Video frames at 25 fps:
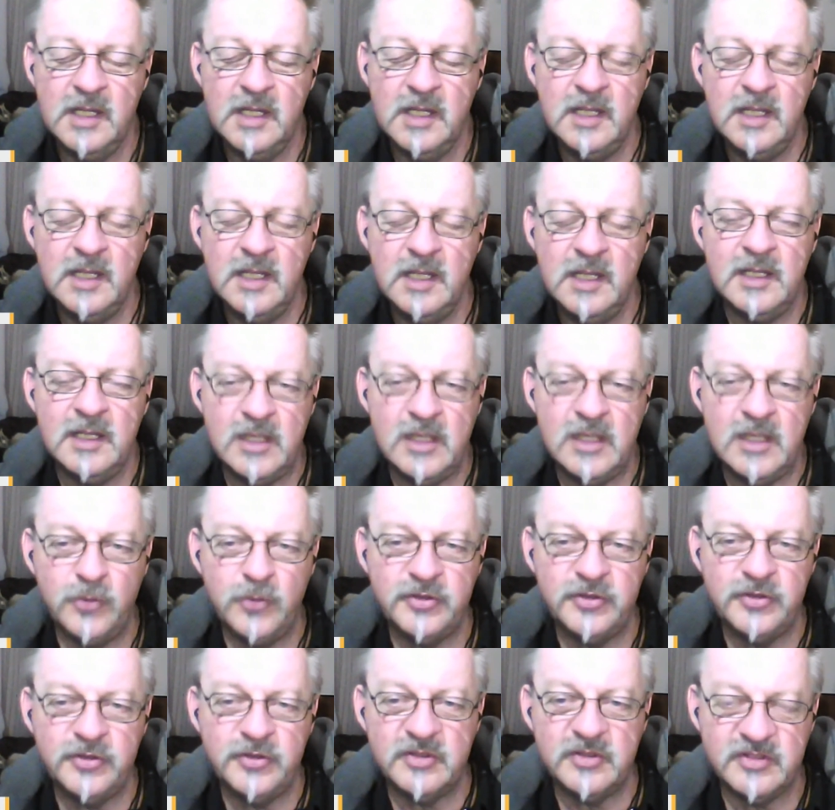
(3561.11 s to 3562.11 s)
it helps you
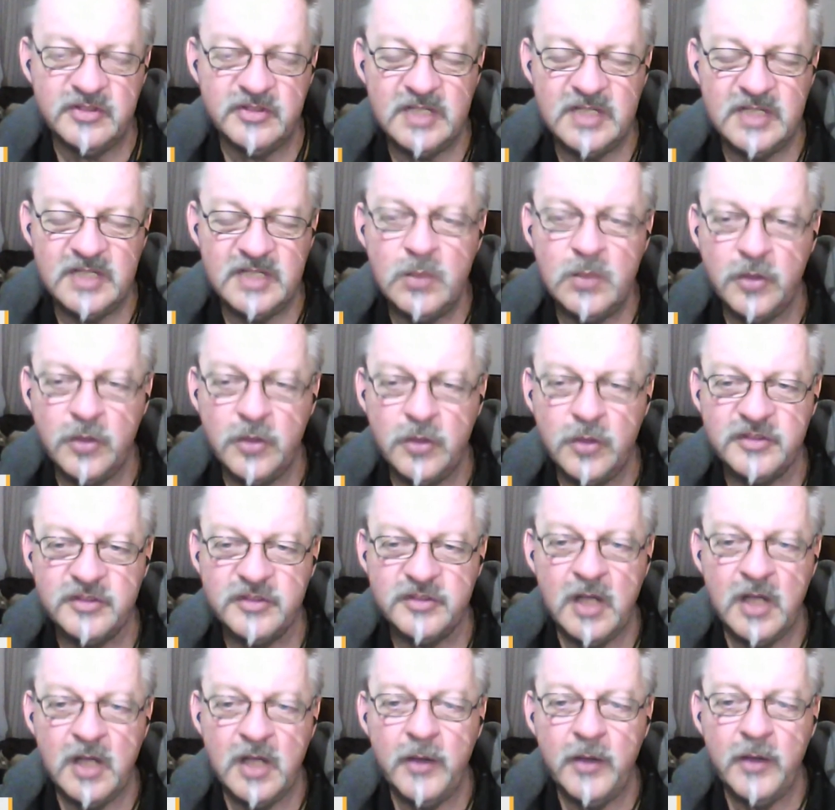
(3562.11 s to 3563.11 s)
to see what's
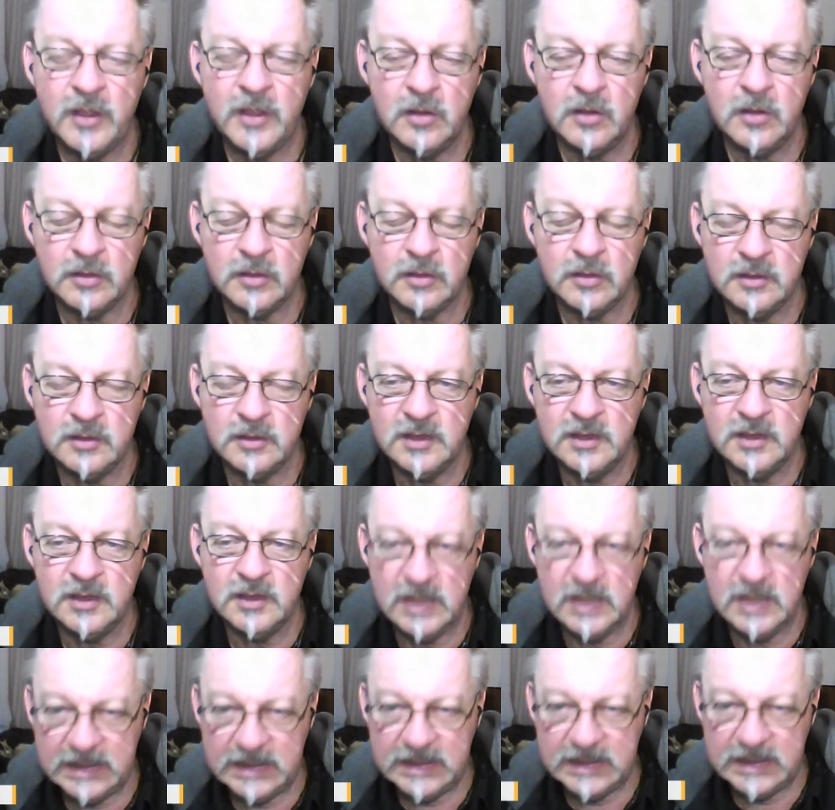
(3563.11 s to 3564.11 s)
going on a
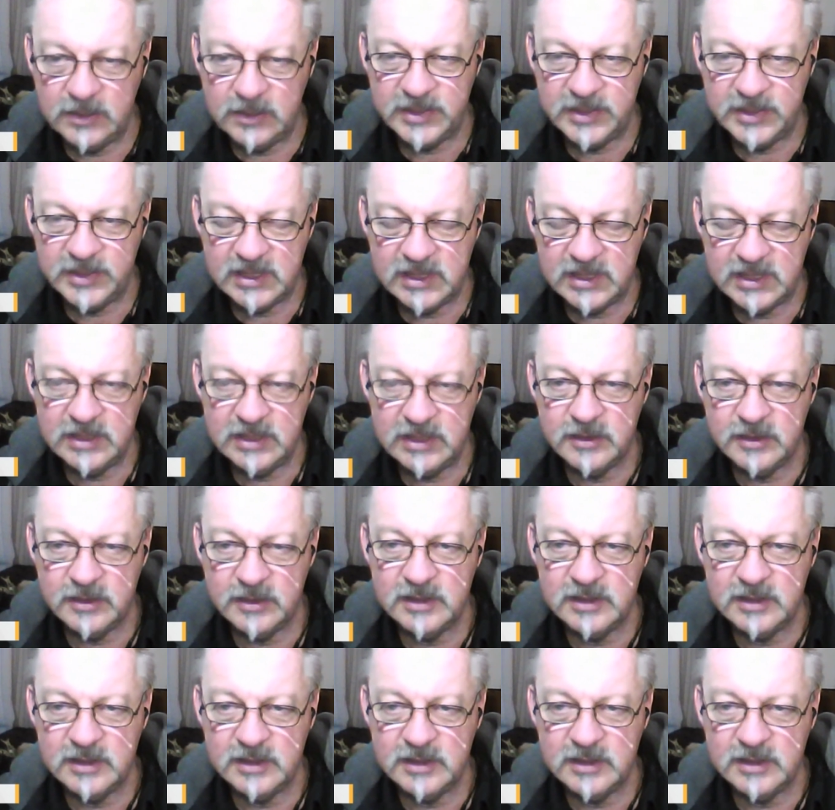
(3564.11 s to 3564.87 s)
little bit clearer.